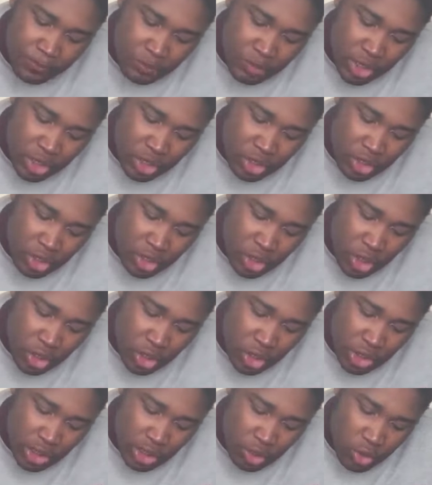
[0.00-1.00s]
Did you know
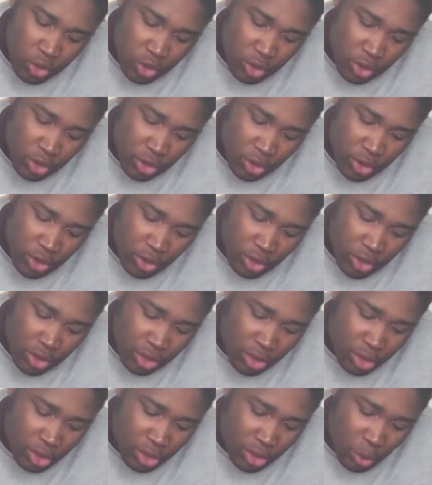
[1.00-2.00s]
you can also use
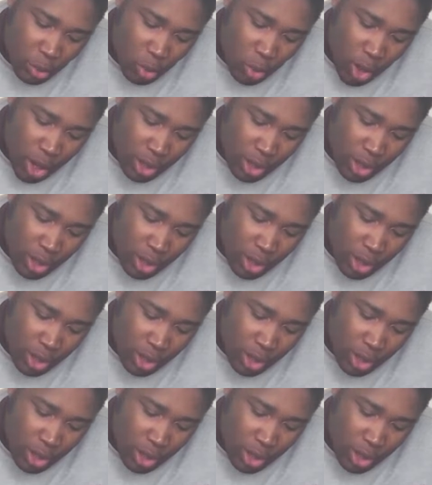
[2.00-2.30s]
this to